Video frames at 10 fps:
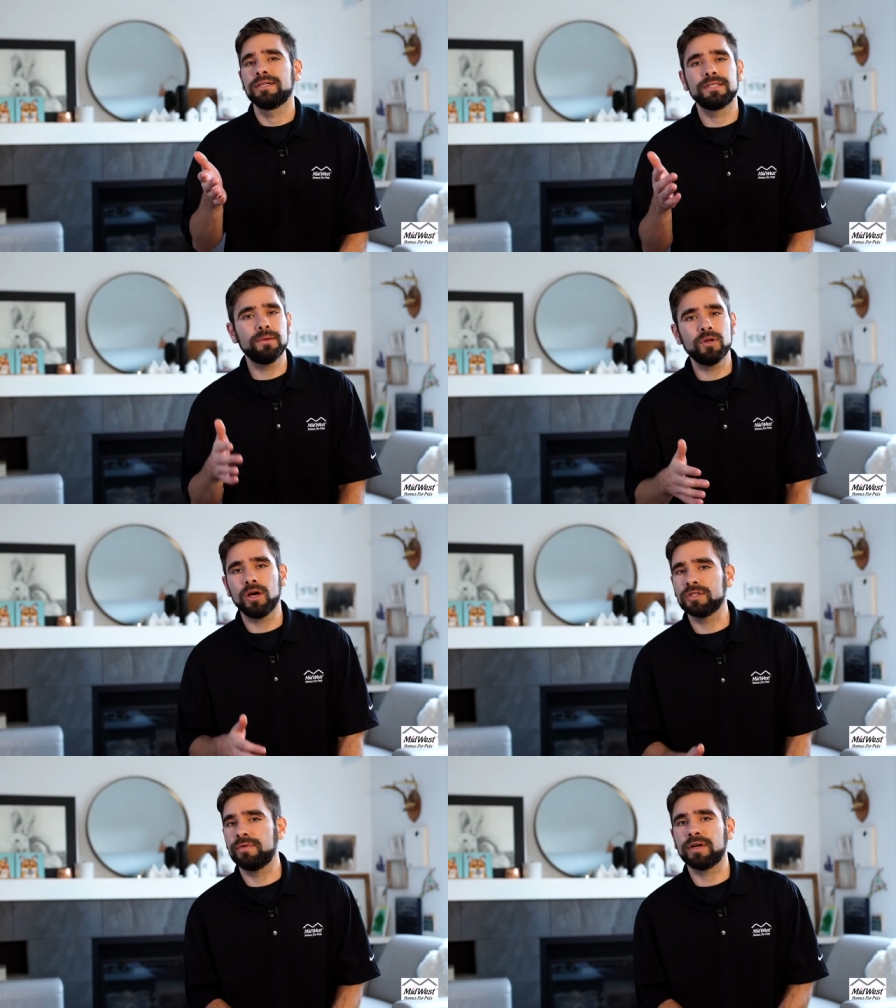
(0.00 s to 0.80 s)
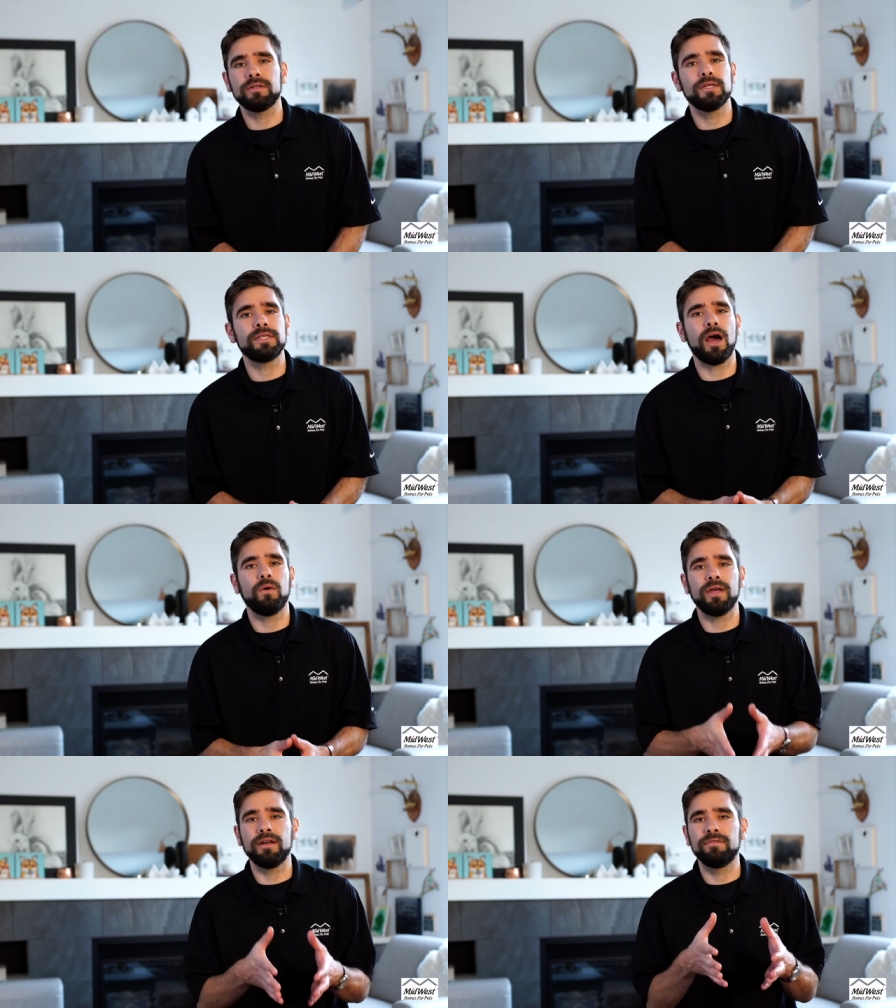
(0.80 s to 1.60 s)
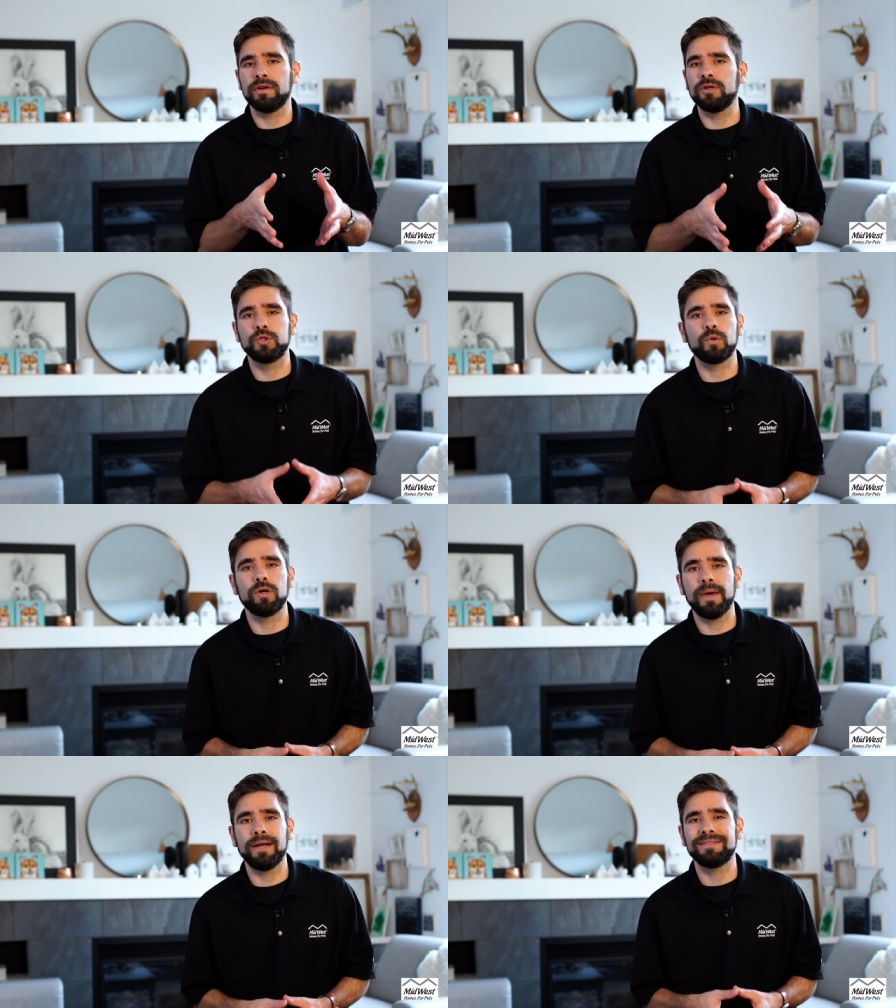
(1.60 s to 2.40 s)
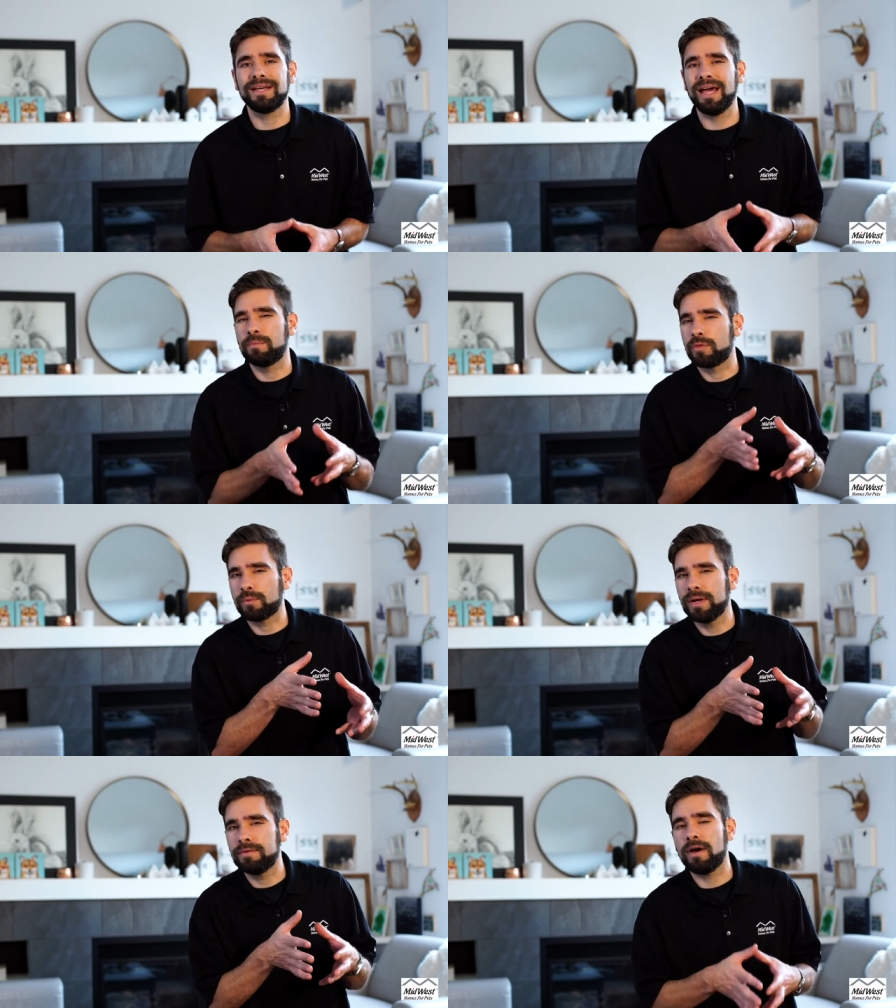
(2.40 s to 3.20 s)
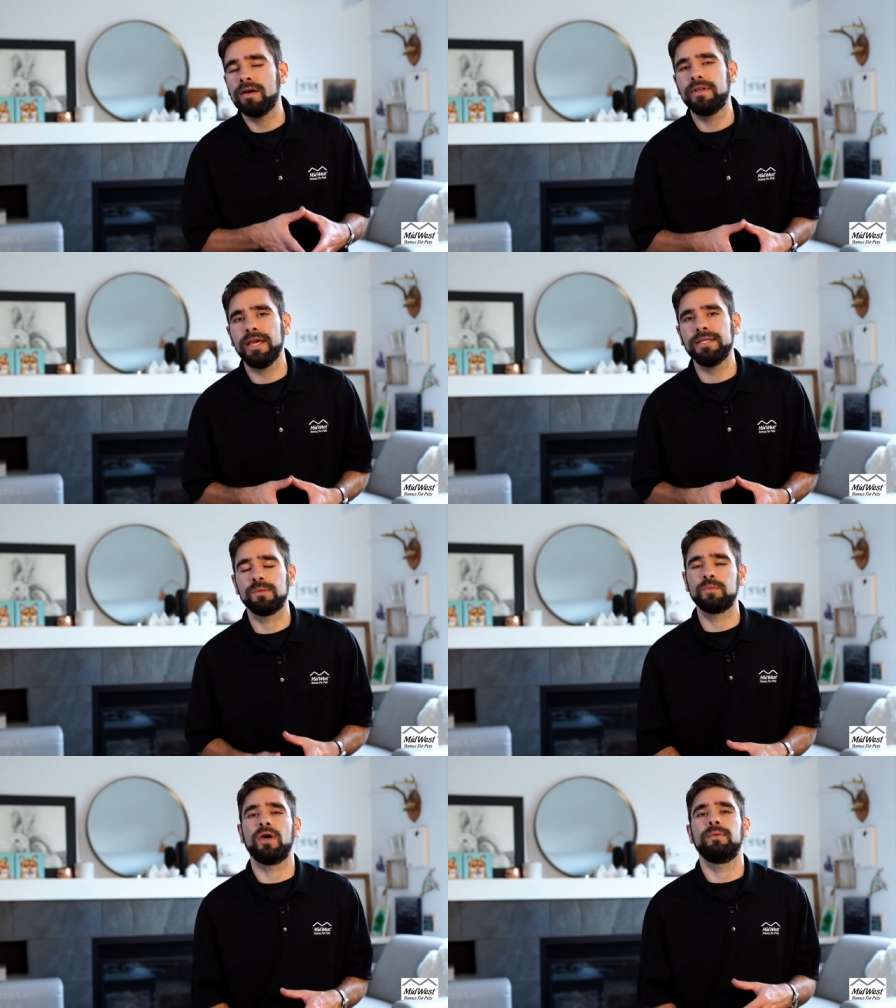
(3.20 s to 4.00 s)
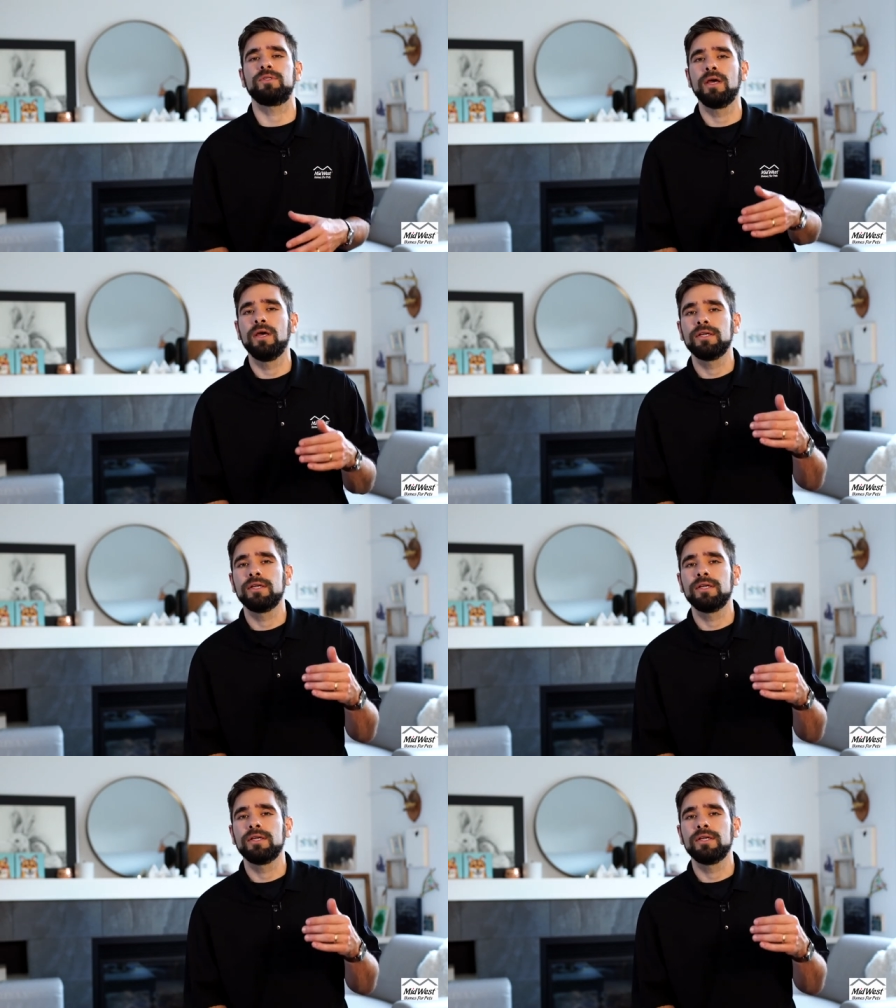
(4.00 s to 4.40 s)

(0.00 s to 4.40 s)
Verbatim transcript: Some dogs figure this out in a very short amount of time, three to five days sometimes.